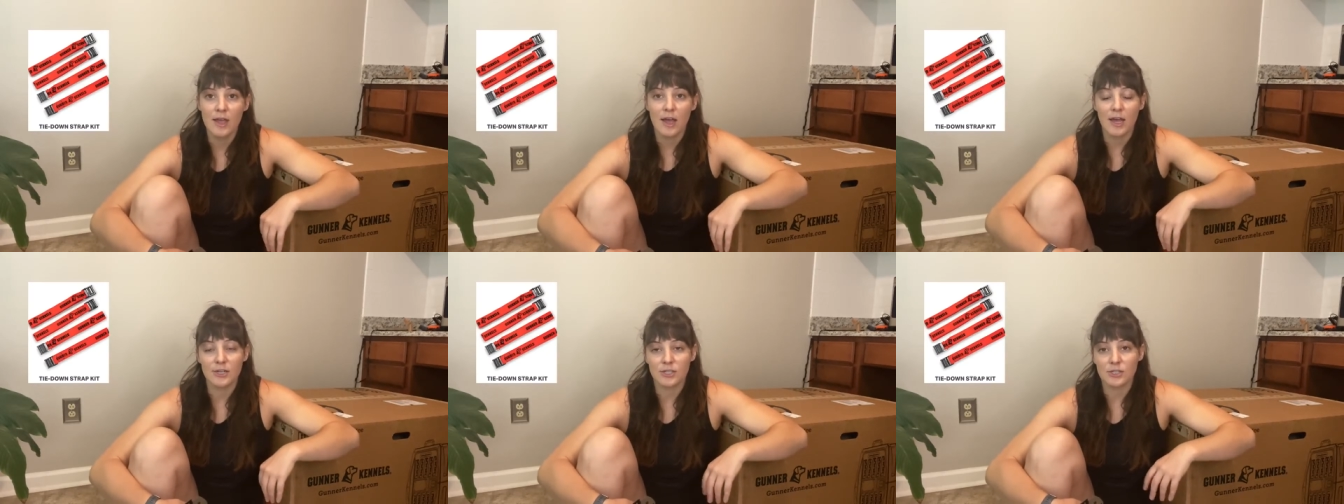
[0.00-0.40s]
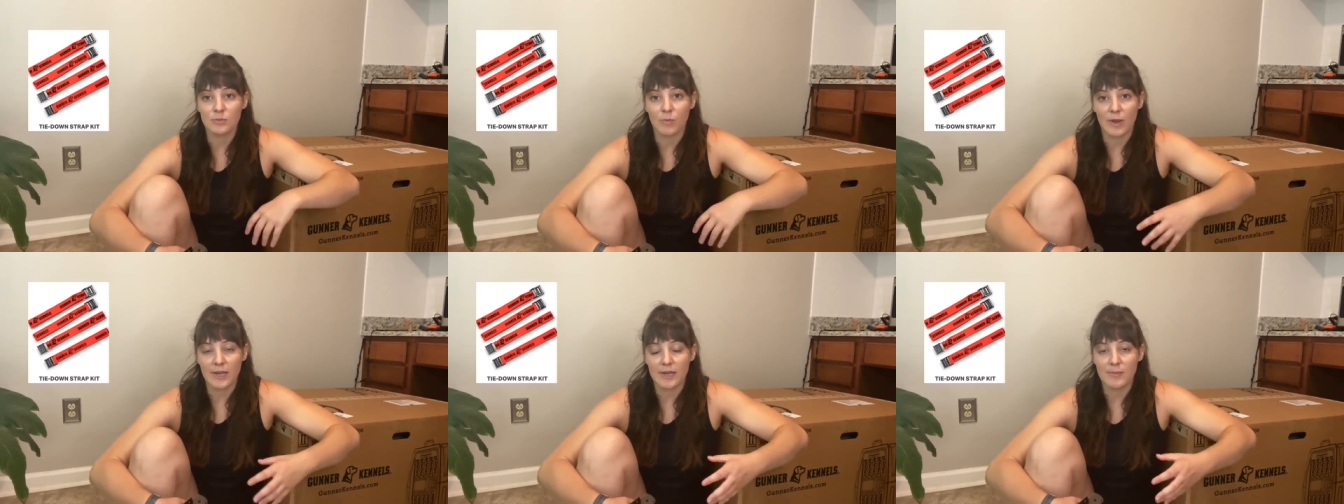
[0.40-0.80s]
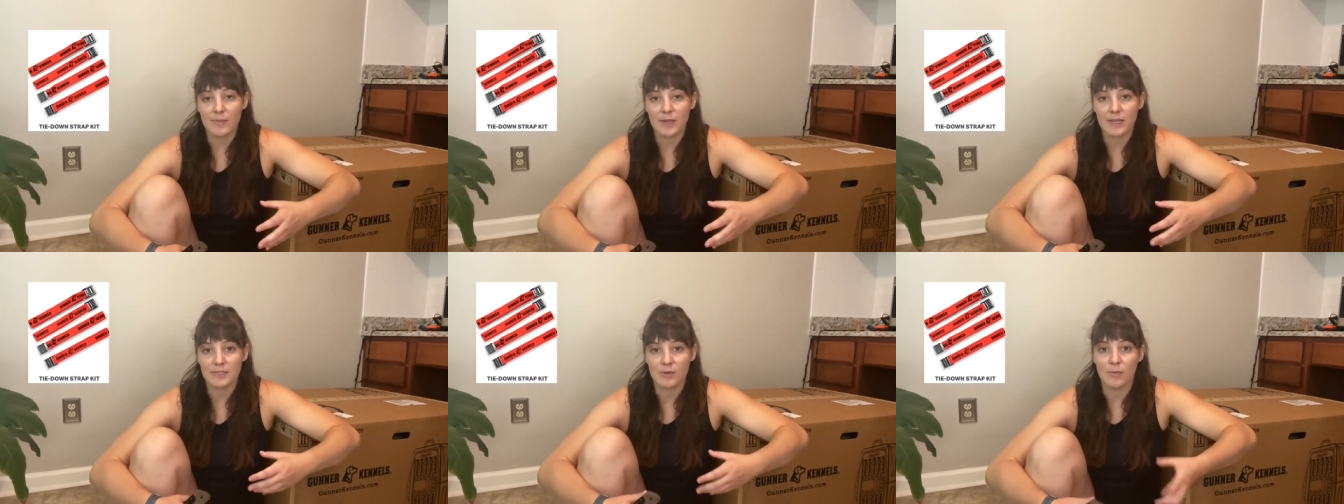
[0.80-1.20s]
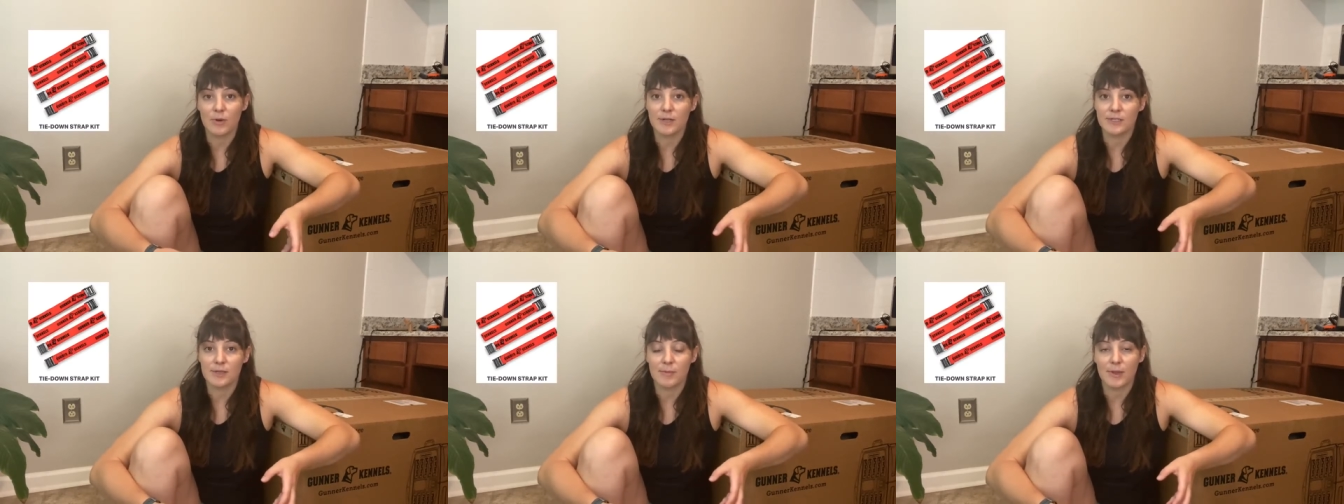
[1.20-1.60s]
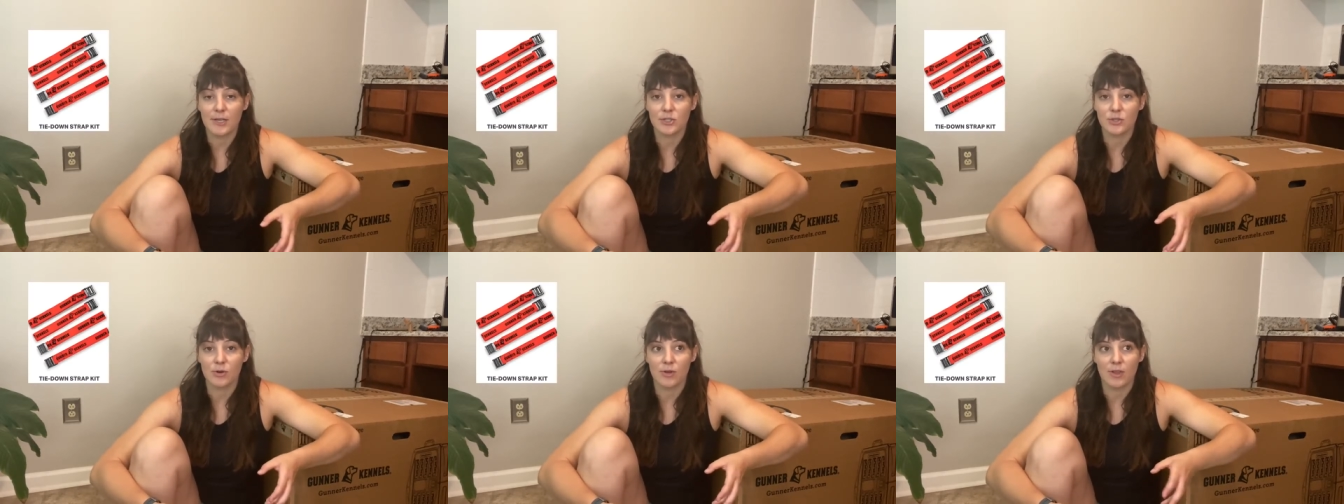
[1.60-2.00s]
I just waited because I wanted to make
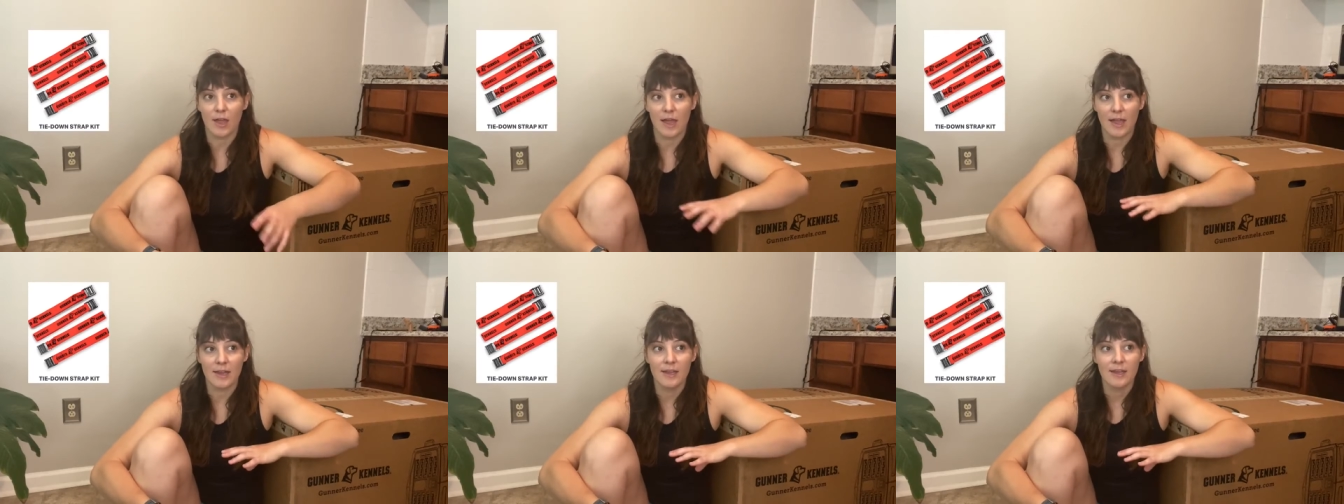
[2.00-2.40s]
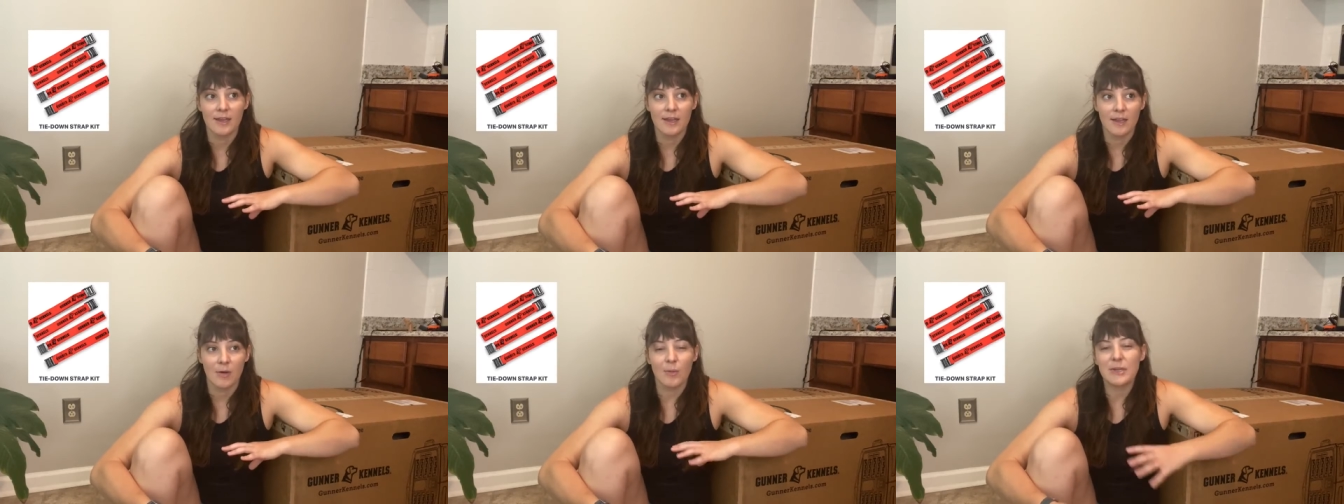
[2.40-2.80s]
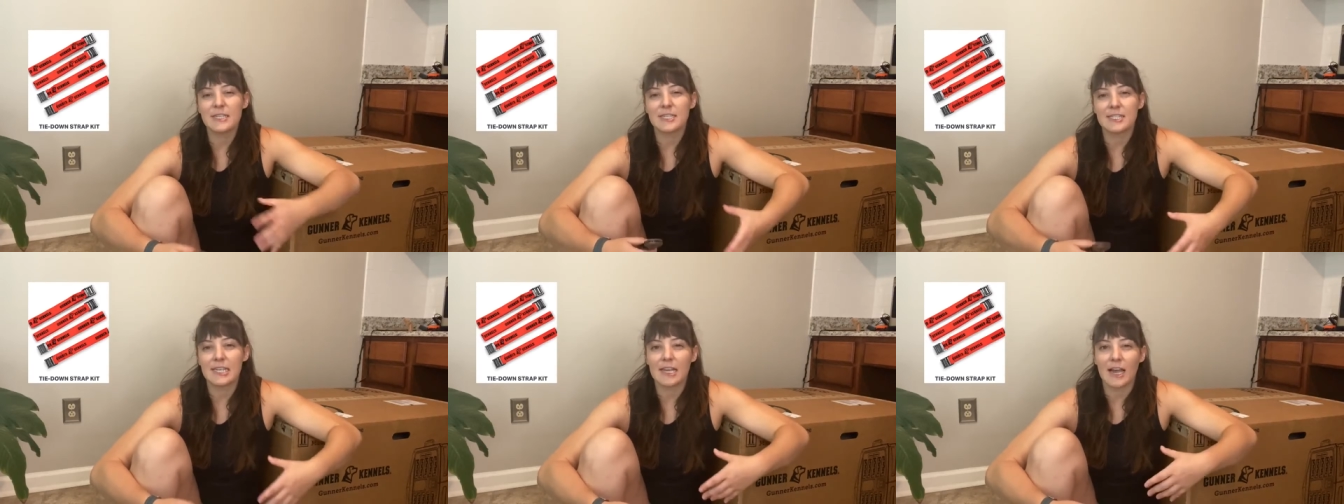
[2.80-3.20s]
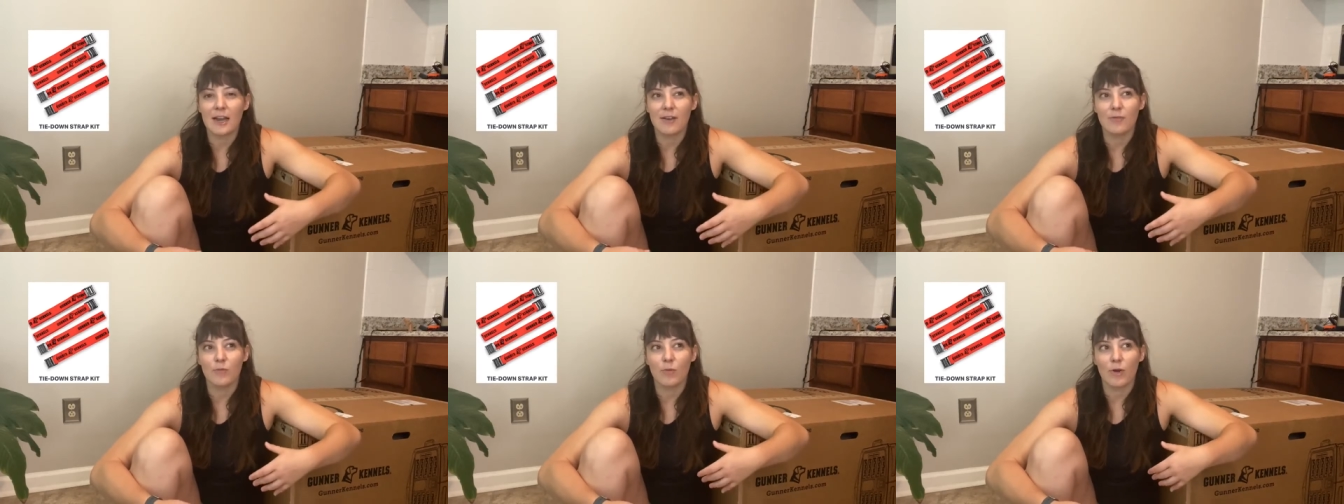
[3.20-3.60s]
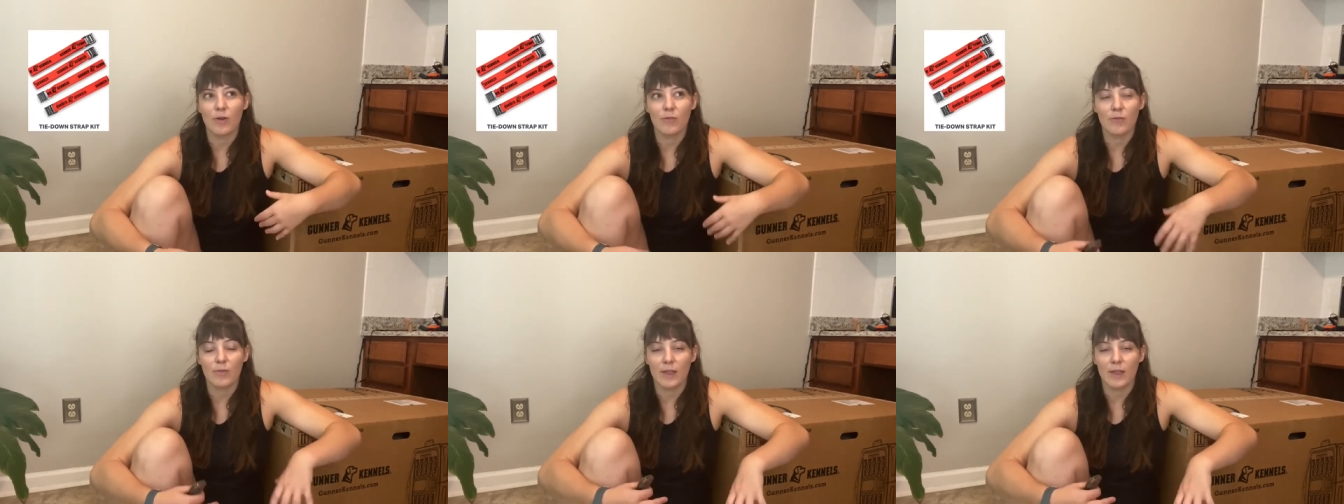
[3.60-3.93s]
sure that I wanted to see kind of where,